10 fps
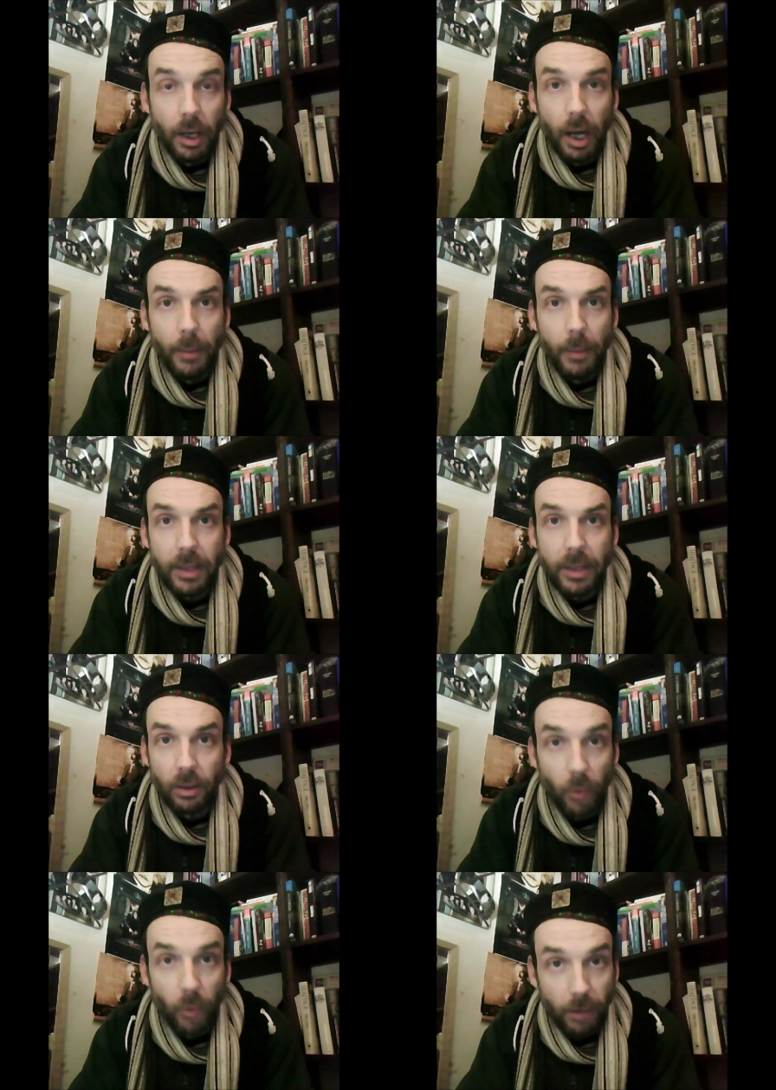Um, it's a
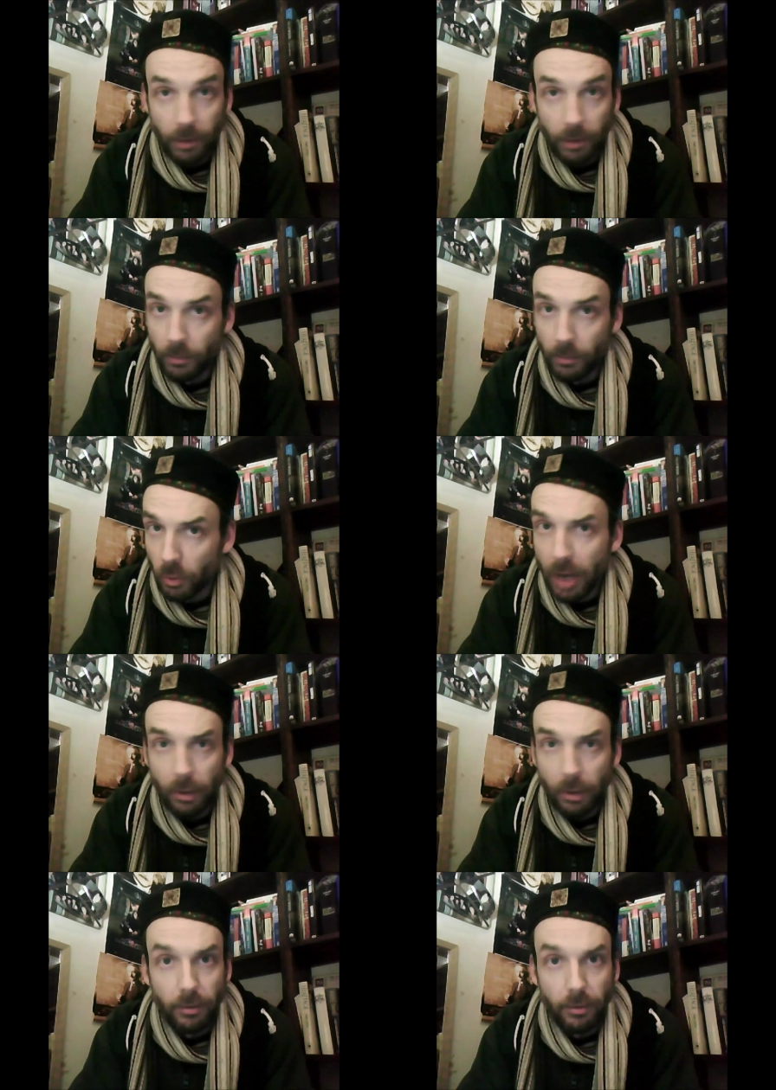great film, great,
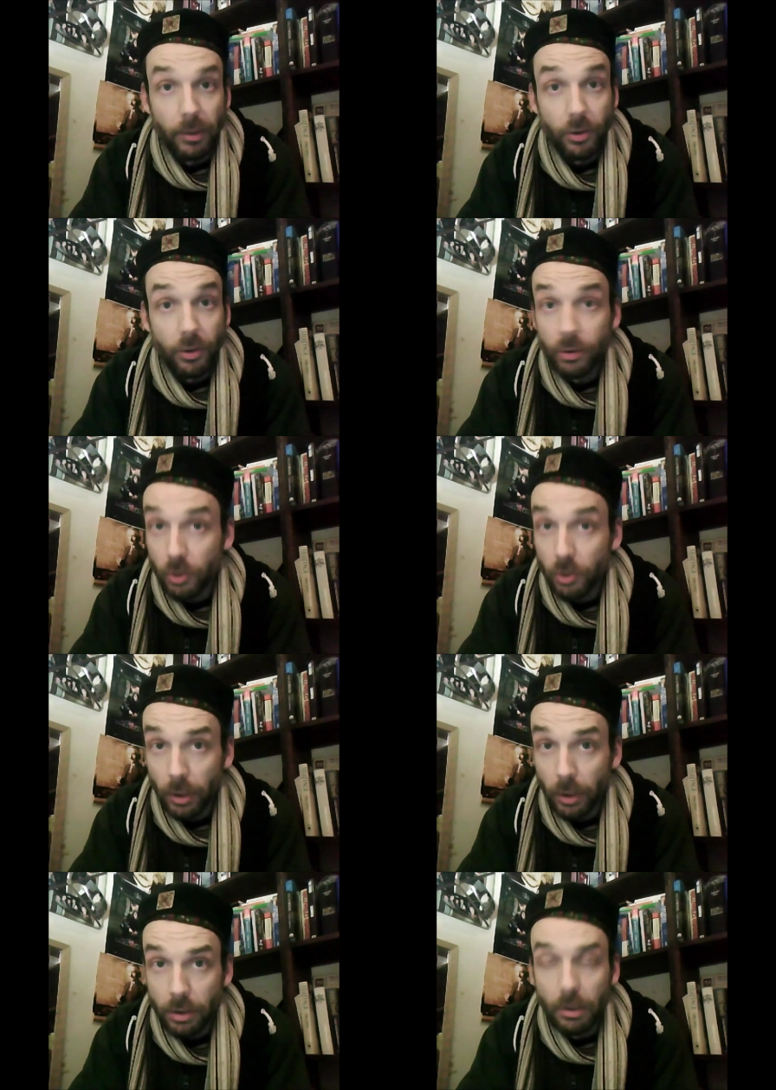great film. It's a true
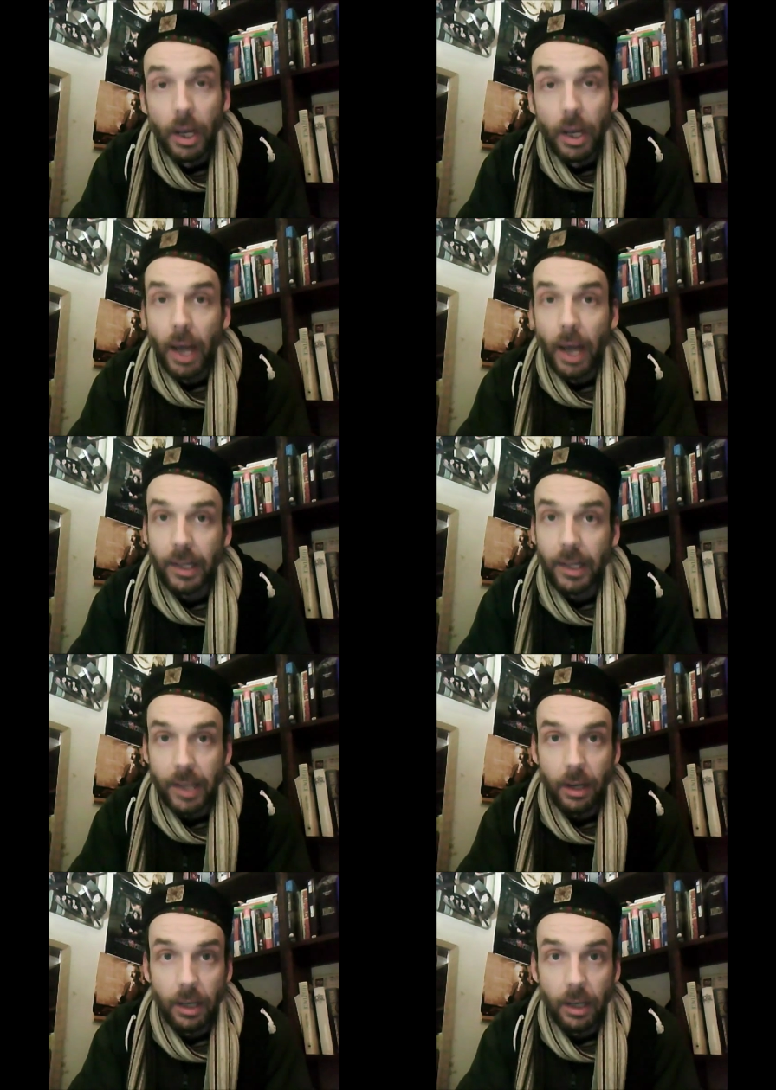story too, and it's
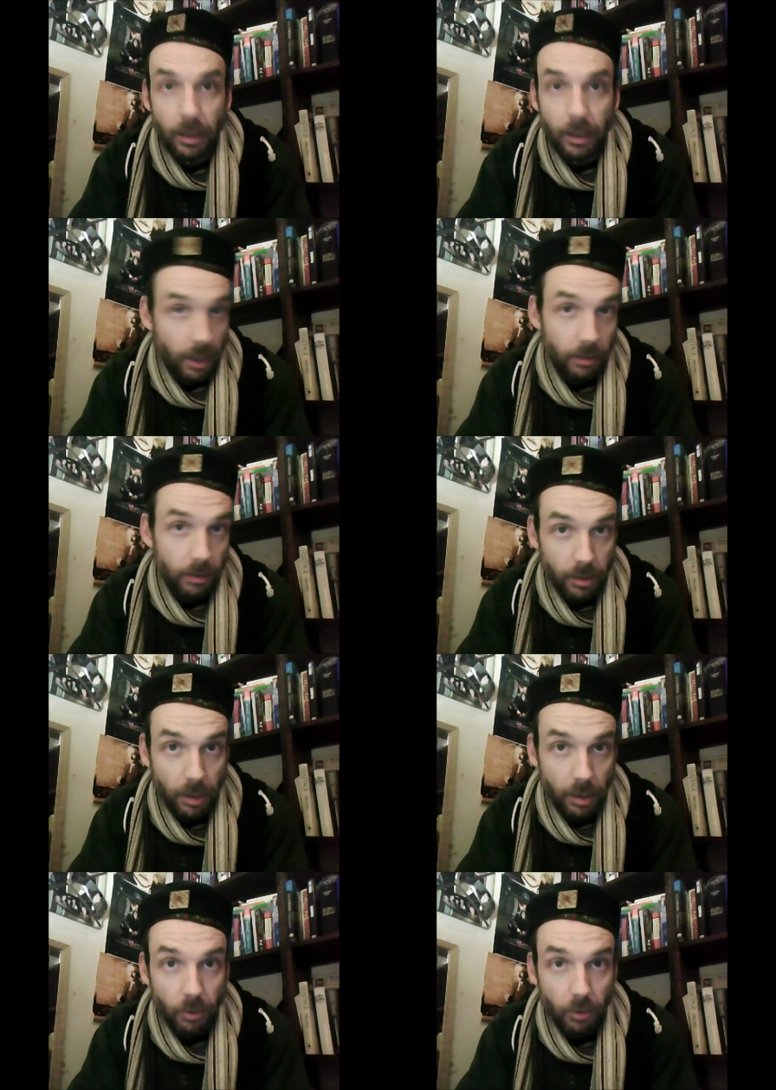set in in the
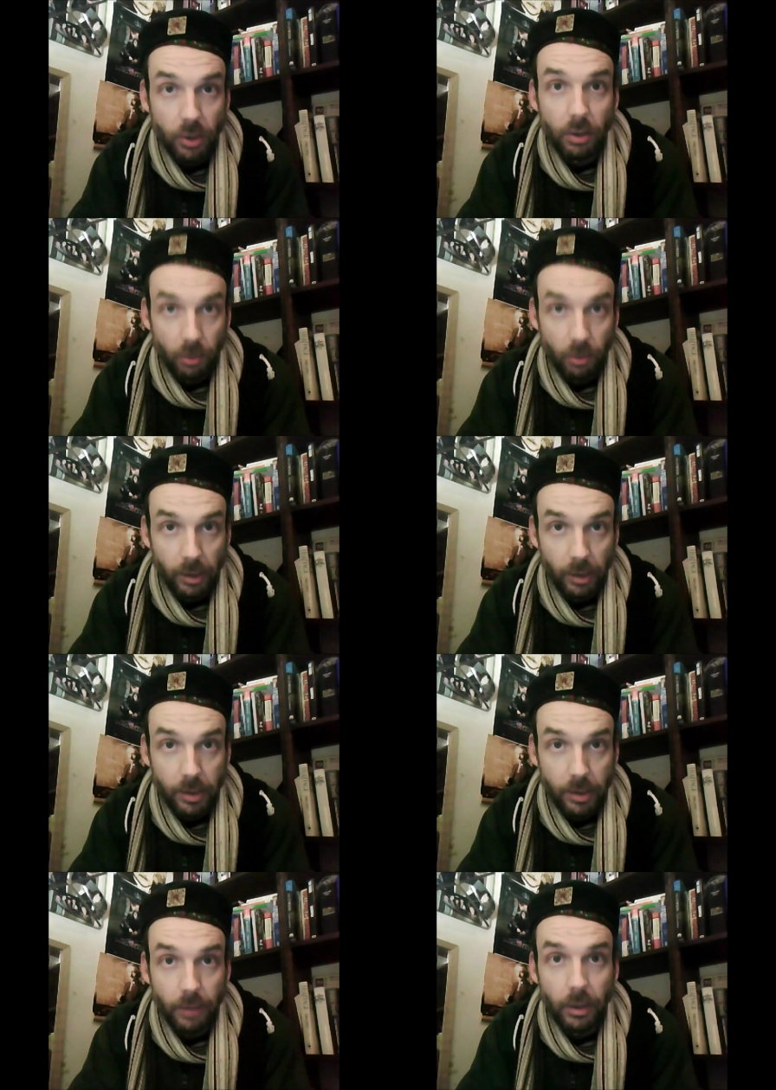in Russia during the
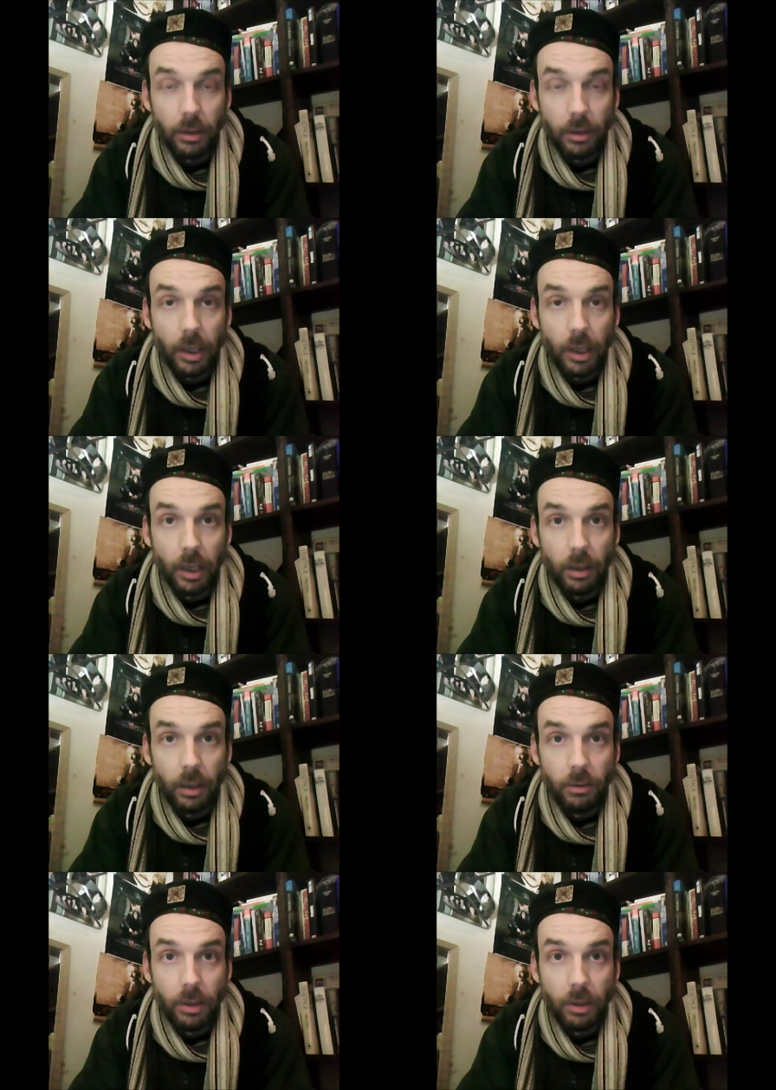Soviet uh,
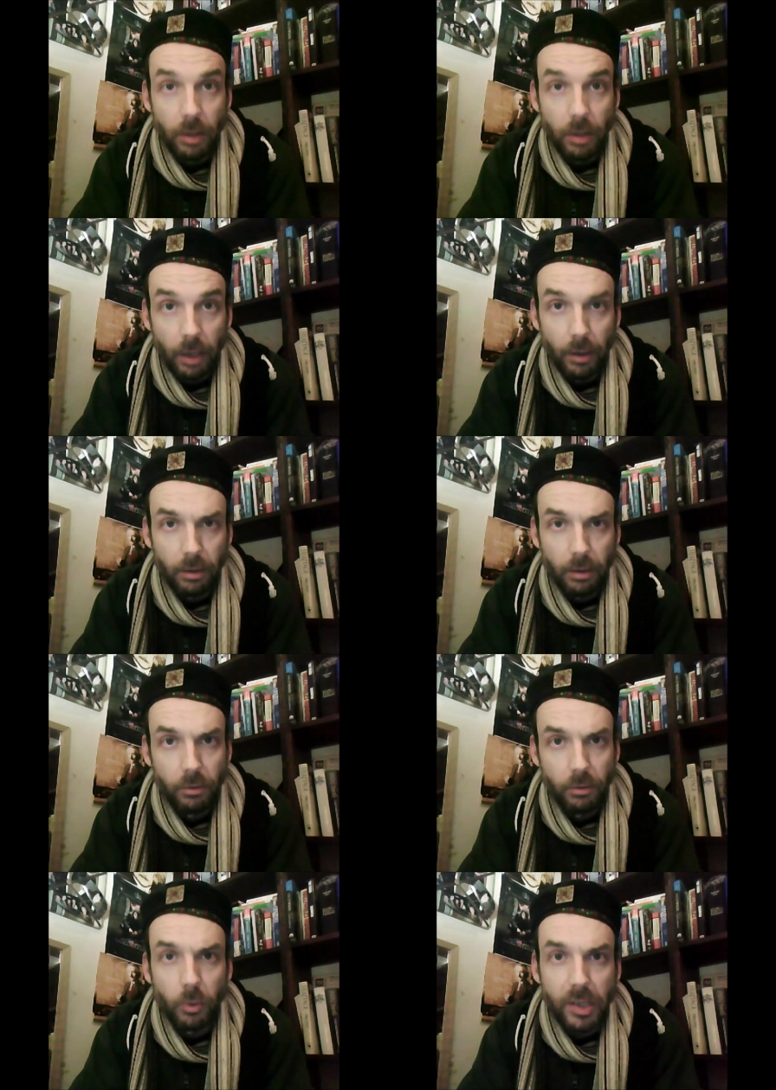Union era,
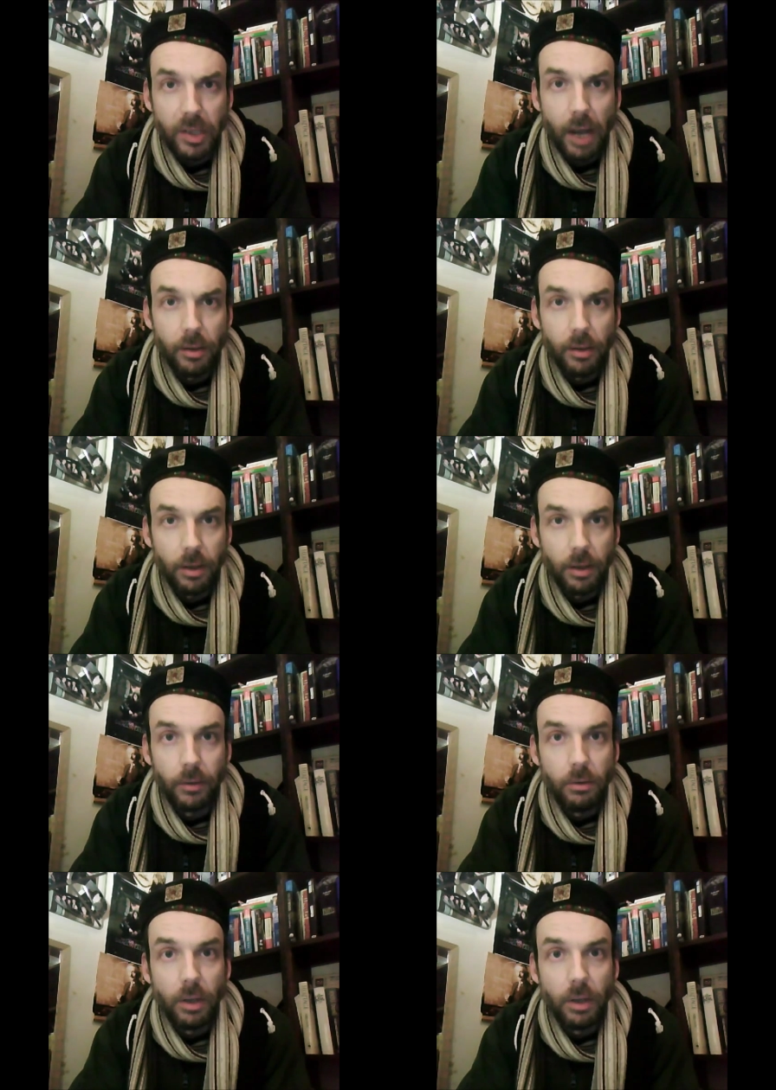towards the end of the
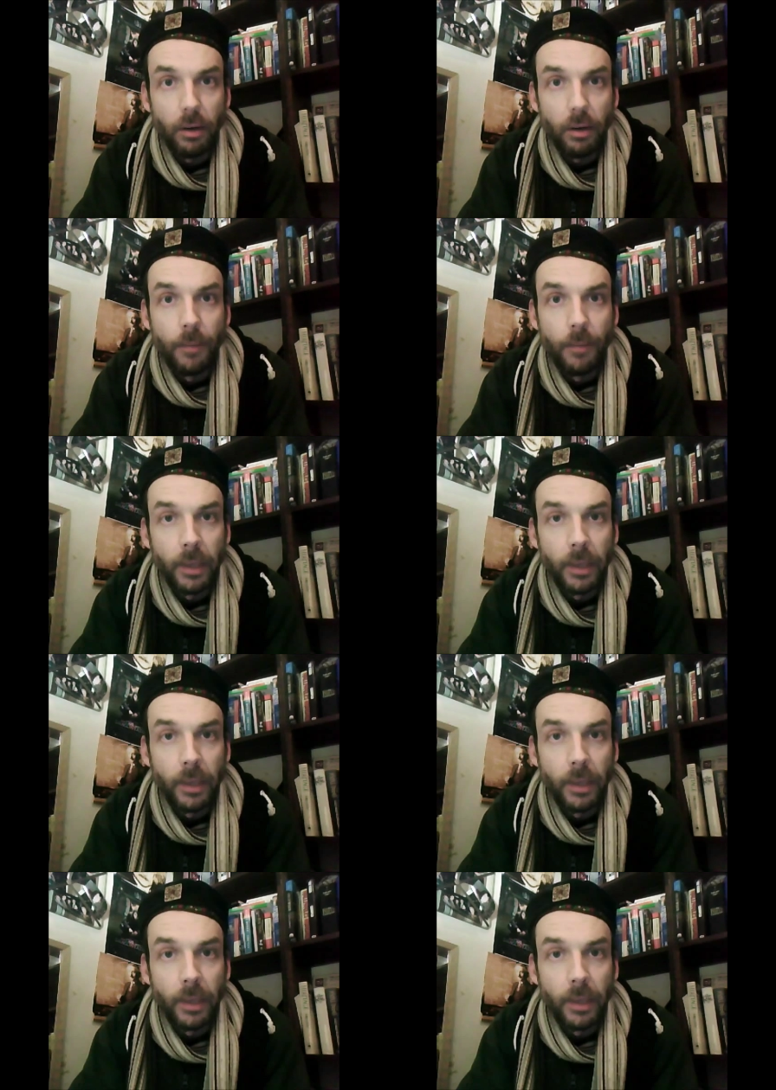Soviet Union era